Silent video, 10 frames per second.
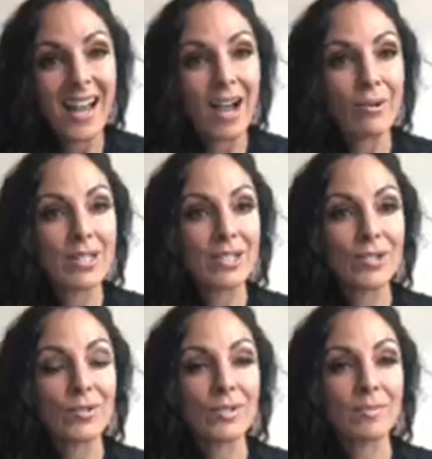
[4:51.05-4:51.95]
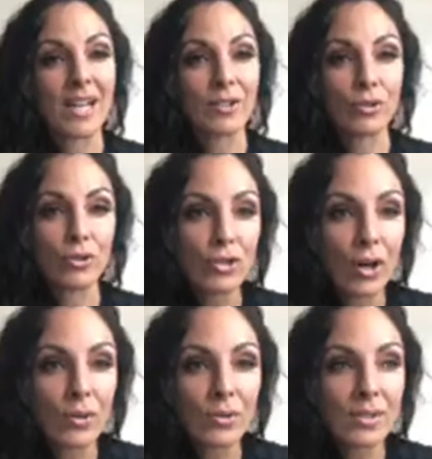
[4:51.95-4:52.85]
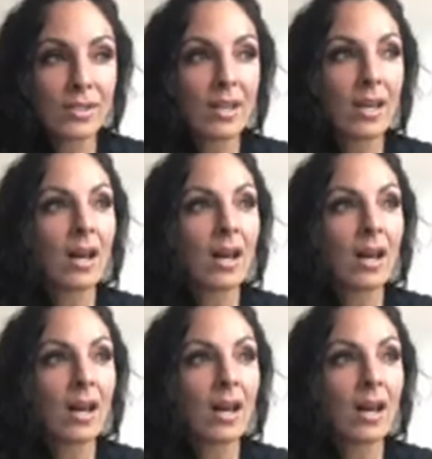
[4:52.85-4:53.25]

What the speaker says: I went to some tattoo shows.